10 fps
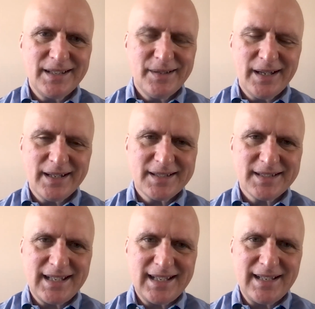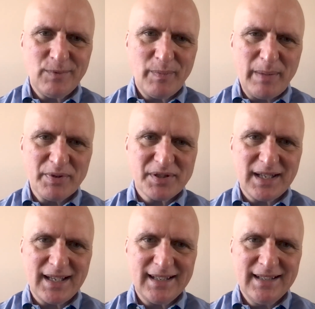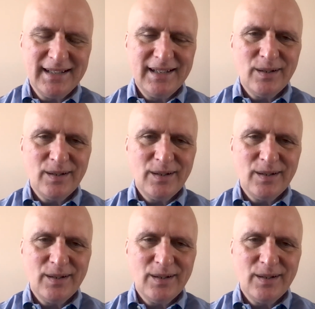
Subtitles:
that you get to see what people say